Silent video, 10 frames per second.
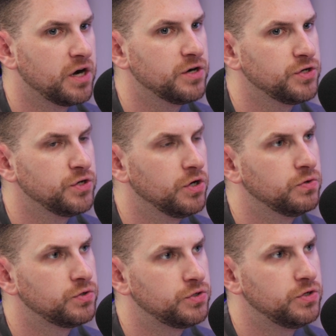
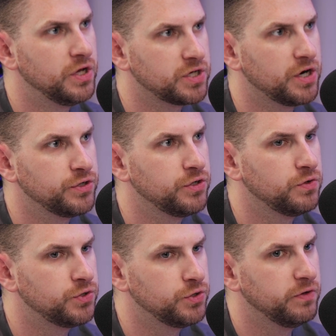It's hard to
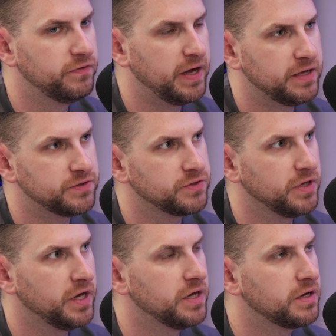know too if that's
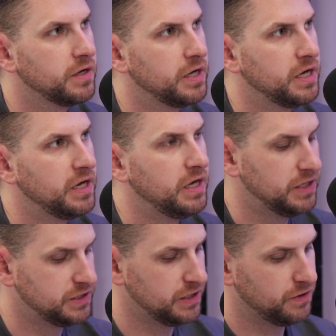like,
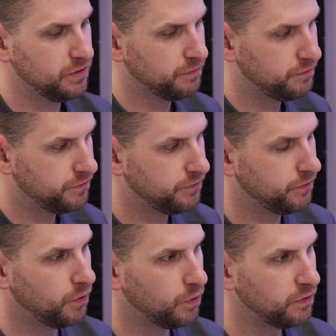is it the
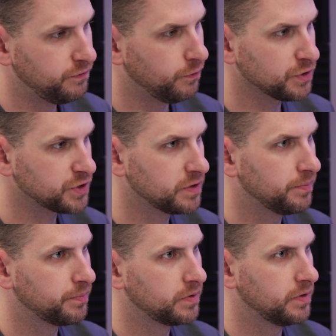whole force,
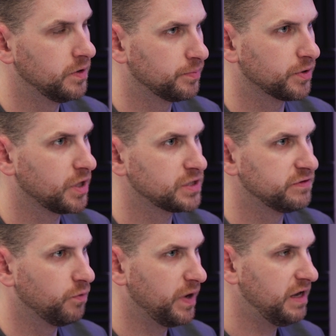you know,
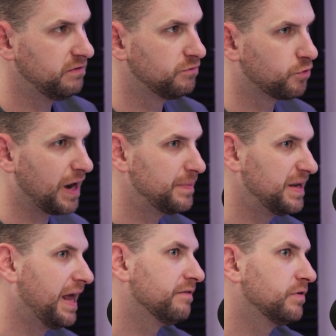percussive wave
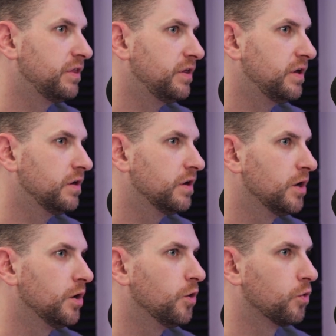grabbing everything,
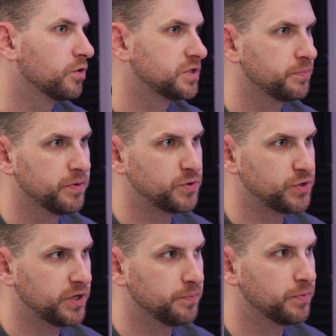or is the
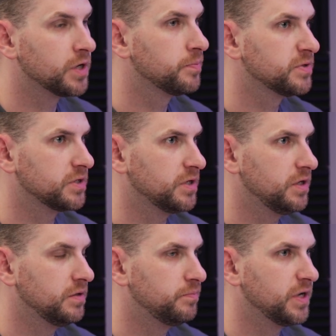perpetrator
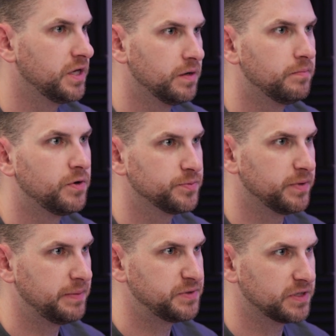purposely picking up
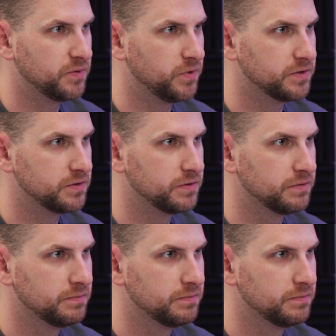multiple objects at once?